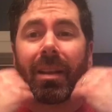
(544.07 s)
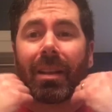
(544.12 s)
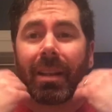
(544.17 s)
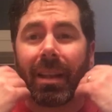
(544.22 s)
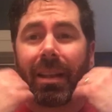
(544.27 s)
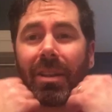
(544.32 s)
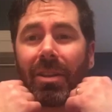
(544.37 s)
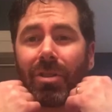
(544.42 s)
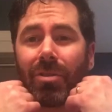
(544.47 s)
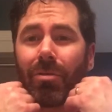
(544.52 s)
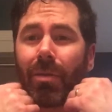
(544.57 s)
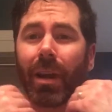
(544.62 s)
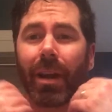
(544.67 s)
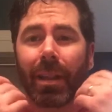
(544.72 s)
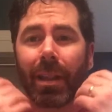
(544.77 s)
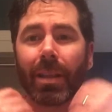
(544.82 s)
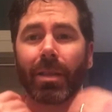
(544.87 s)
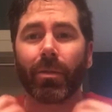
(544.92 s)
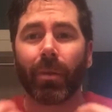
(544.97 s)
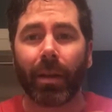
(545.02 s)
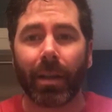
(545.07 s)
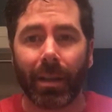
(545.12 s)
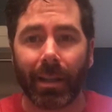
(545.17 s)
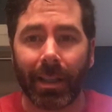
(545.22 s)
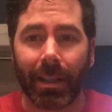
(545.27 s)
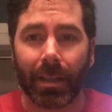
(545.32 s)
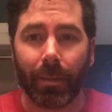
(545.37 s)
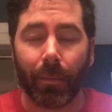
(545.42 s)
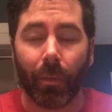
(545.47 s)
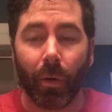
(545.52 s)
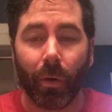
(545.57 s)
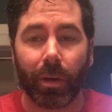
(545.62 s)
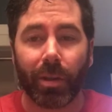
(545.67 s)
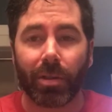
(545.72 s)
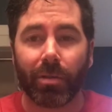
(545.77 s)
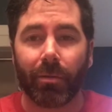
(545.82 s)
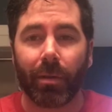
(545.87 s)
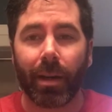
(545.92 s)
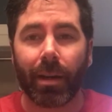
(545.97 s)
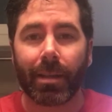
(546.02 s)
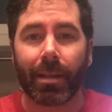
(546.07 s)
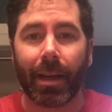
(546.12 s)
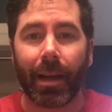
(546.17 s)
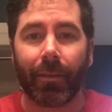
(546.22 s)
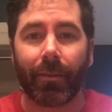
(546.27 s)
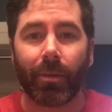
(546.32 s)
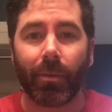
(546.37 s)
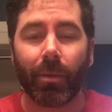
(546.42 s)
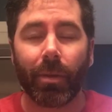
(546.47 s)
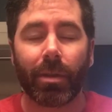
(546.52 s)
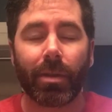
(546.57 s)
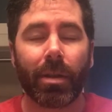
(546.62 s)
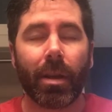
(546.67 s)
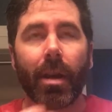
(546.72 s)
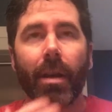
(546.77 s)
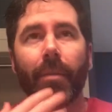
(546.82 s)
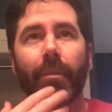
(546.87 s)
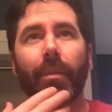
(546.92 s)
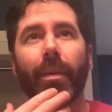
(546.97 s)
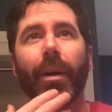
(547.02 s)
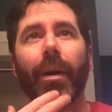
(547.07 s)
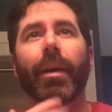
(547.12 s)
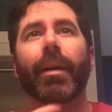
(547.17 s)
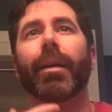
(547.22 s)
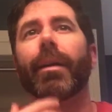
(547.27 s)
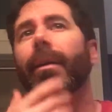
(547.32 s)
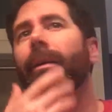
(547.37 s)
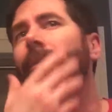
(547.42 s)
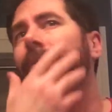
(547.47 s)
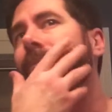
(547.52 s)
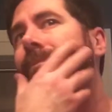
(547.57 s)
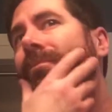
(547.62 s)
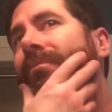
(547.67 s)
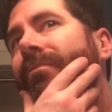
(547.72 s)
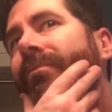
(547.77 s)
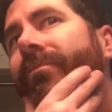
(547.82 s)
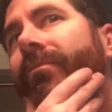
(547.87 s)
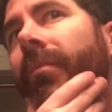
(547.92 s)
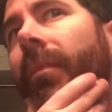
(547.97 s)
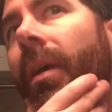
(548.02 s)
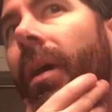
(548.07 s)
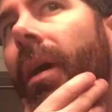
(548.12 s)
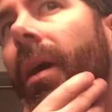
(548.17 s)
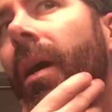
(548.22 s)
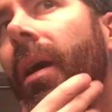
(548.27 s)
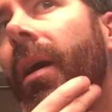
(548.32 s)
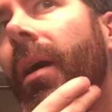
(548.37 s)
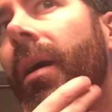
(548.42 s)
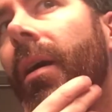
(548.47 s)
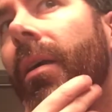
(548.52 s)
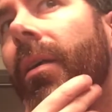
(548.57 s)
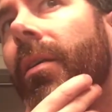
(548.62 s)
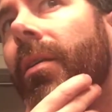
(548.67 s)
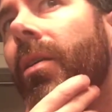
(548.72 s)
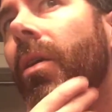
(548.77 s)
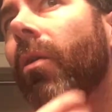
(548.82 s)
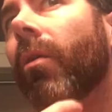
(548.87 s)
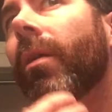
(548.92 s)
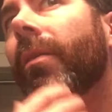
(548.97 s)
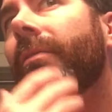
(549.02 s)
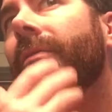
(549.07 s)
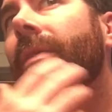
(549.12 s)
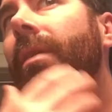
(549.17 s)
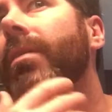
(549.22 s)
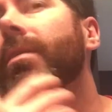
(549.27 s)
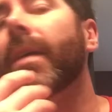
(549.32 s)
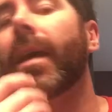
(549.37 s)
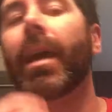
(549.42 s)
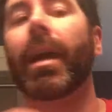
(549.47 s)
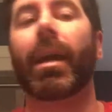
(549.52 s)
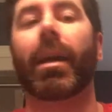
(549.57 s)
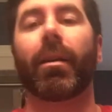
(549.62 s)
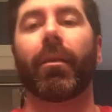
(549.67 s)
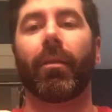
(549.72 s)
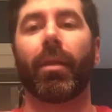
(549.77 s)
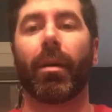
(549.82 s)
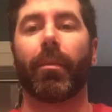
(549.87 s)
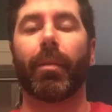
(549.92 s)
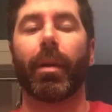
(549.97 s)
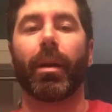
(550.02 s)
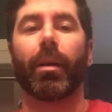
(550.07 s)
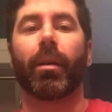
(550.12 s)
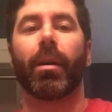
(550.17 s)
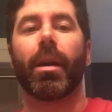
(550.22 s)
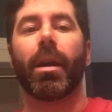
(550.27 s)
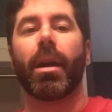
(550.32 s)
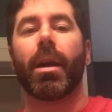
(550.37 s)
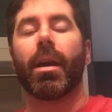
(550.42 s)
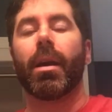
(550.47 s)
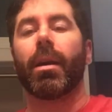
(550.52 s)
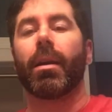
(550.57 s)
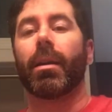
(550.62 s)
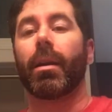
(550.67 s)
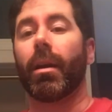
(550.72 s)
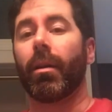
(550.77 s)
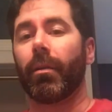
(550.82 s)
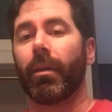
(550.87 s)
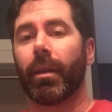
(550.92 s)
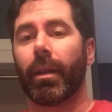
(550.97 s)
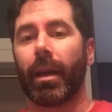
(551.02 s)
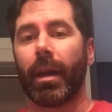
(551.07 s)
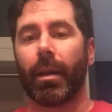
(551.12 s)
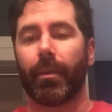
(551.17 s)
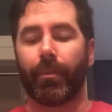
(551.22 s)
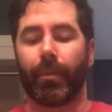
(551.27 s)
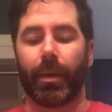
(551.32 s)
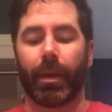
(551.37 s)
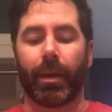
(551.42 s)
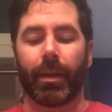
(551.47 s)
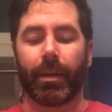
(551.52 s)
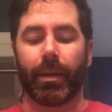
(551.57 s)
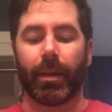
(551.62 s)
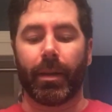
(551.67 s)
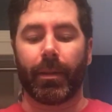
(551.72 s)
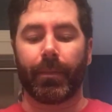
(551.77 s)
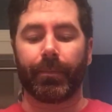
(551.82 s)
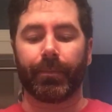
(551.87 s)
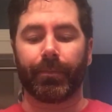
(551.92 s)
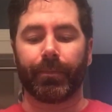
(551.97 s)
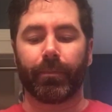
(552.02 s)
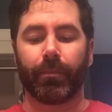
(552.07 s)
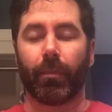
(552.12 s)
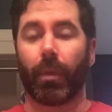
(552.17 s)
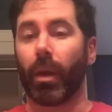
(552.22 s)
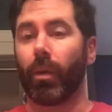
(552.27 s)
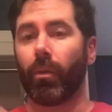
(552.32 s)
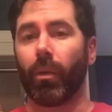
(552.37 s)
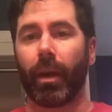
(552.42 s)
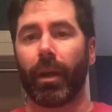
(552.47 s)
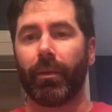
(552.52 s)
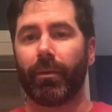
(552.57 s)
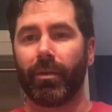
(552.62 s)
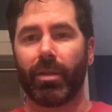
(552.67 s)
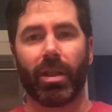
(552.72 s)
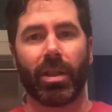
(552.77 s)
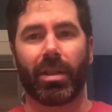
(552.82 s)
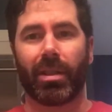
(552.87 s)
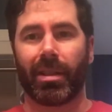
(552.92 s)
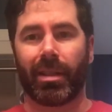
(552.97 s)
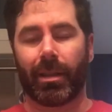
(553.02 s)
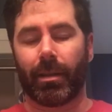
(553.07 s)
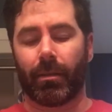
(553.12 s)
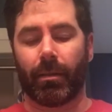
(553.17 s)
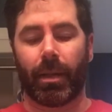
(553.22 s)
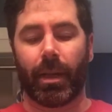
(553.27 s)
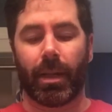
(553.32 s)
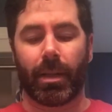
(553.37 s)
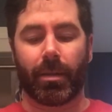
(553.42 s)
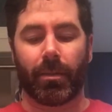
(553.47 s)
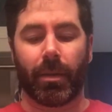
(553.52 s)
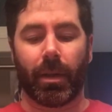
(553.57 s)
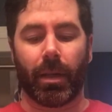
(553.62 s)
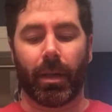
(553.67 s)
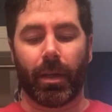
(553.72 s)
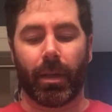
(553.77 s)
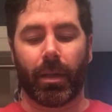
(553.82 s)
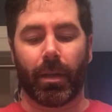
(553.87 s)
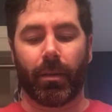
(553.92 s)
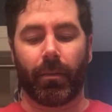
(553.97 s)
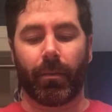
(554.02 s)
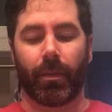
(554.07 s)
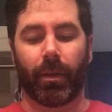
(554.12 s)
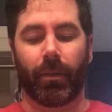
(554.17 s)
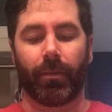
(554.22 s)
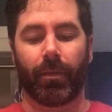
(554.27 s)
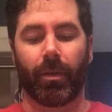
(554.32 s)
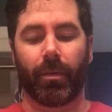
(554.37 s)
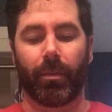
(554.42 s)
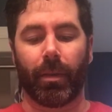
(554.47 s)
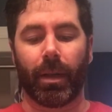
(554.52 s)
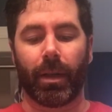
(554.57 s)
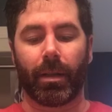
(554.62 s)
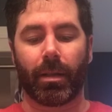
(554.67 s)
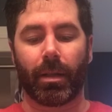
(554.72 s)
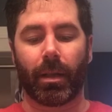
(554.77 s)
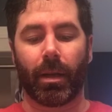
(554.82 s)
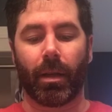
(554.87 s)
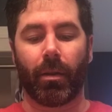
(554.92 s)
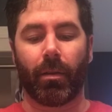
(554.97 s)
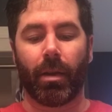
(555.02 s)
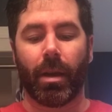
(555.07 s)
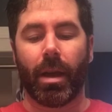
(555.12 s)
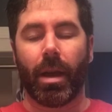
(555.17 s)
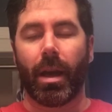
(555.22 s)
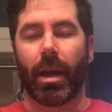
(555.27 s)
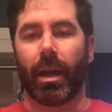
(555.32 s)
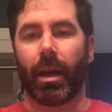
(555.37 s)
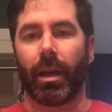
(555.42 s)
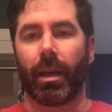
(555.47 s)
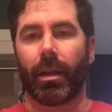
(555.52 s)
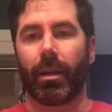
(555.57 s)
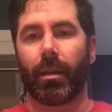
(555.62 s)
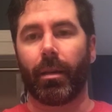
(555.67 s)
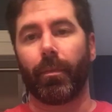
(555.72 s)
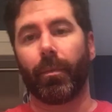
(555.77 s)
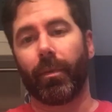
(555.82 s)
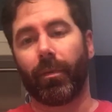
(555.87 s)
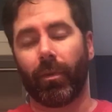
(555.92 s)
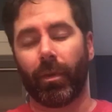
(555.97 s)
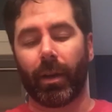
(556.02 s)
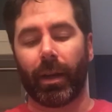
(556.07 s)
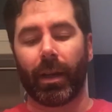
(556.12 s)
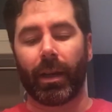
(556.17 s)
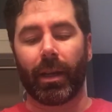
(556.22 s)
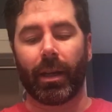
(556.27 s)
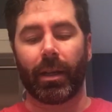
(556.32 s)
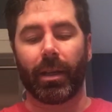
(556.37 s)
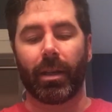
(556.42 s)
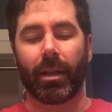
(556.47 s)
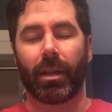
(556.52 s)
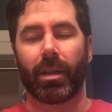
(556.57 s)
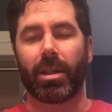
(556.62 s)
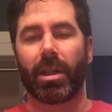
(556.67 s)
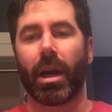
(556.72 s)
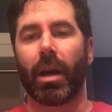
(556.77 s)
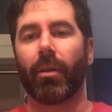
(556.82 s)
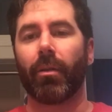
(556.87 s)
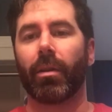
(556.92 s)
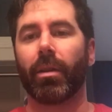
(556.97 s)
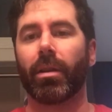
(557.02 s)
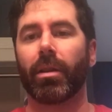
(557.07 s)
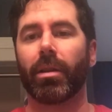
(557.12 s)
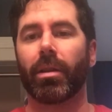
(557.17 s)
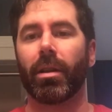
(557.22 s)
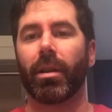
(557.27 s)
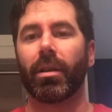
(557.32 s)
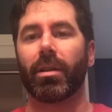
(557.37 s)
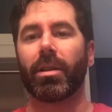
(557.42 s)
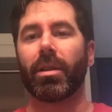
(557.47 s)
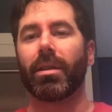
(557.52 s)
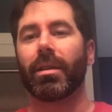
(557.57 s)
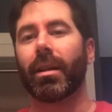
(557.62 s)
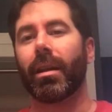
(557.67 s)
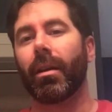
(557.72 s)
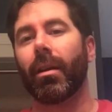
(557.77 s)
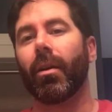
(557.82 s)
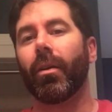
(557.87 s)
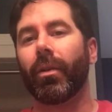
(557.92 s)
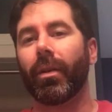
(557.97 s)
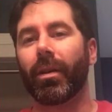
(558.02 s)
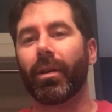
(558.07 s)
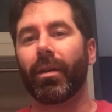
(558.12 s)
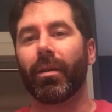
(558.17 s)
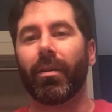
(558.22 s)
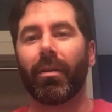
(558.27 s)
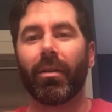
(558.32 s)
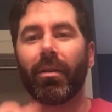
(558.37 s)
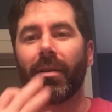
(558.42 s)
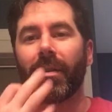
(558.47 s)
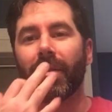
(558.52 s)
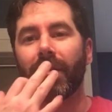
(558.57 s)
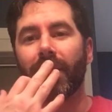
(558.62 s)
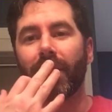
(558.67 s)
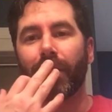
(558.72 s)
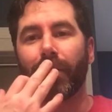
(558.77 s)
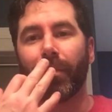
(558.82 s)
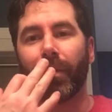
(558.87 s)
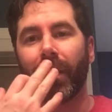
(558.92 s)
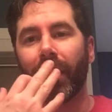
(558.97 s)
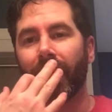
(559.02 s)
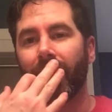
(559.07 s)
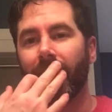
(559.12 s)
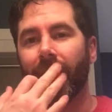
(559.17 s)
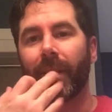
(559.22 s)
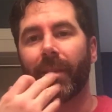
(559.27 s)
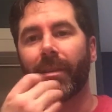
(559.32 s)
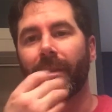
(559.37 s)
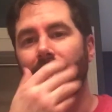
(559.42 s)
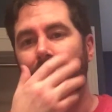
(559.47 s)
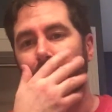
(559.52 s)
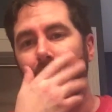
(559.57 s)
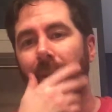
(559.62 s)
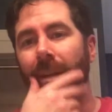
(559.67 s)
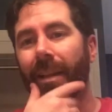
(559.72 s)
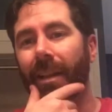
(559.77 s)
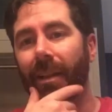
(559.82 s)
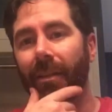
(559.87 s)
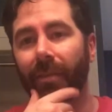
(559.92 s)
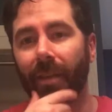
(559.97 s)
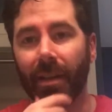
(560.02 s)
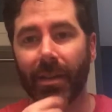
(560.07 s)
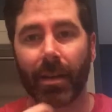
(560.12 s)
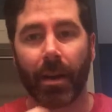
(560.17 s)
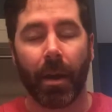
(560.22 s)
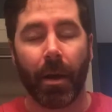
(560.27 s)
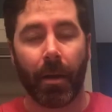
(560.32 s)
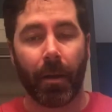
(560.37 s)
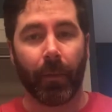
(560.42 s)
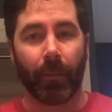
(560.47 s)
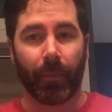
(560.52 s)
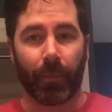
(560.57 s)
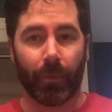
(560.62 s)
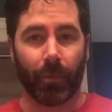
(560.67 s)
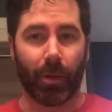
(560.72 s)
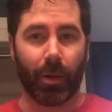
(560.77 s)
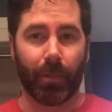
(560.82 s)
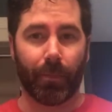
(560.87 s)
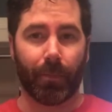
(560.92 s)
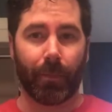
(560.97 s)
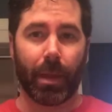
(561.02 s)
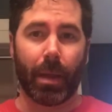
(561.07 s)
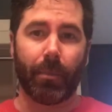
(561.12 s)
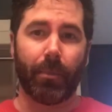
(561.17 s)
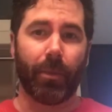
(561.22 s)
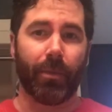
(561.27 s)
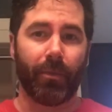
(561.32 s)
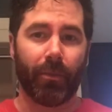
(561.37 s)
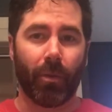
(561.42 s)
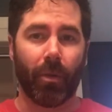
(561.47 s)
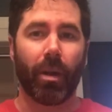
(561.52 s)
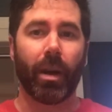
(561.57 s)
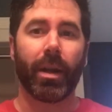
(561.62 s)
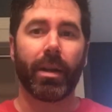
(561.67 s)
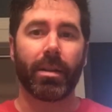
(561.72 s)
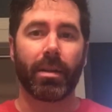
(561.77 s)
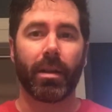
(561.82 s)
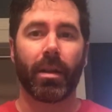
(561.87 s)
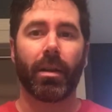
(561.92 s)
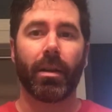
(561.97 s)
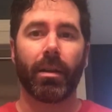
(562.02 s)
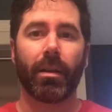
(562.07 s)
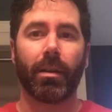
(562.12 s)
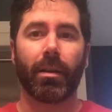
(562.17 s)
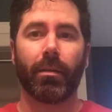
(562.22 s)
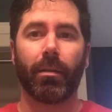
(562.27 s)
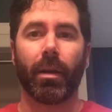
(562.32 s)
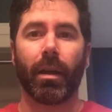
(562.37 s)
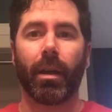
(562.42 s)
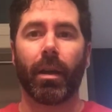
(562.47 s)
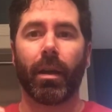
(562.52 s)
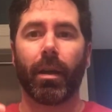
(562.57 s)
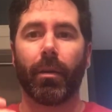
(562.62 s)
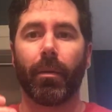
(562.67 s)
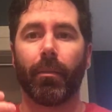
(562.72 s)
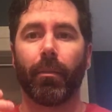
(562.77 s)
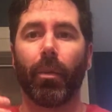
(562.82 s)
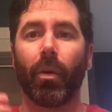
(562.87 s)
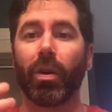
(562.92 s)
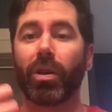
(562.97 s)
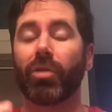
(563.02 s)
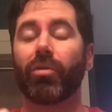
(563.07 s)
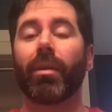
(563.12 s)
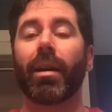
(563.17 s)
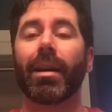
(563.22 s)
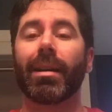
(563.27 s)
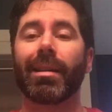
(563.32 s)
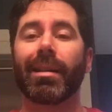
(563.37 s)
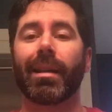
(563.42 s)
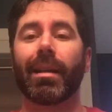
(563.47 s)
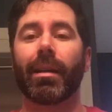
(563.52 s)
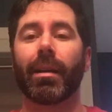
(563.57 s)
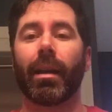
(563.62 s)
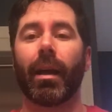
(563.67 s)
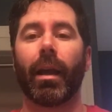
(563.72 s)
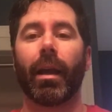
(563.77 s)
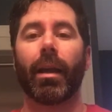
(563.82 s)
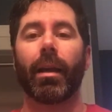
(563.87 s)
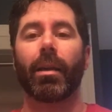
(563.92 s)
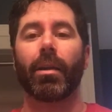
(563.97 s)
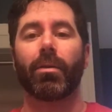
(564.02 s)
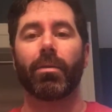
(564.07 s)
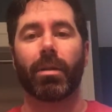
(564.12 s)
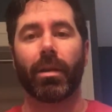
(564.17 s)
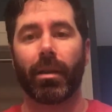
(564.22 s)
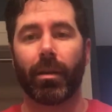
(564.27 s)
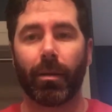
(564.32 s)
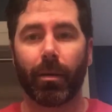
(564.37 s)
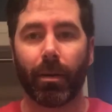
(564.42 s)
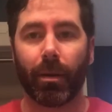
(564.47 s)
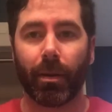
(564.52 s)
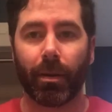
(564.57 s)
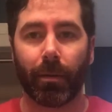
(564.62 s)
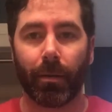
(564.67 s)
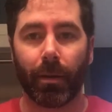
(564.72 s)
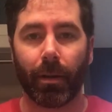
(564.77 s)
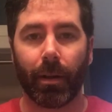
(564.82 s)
that it's dry, and that's why you need to moisturize afterwards. But no, it feels a heck of a lot better. Not only that, but my wife just kissed me a few minutes ago, and before getting into the shower, and she said, "Oh, you're still prickly. You're in that prickly phase." Well, before I started moisturizing and using the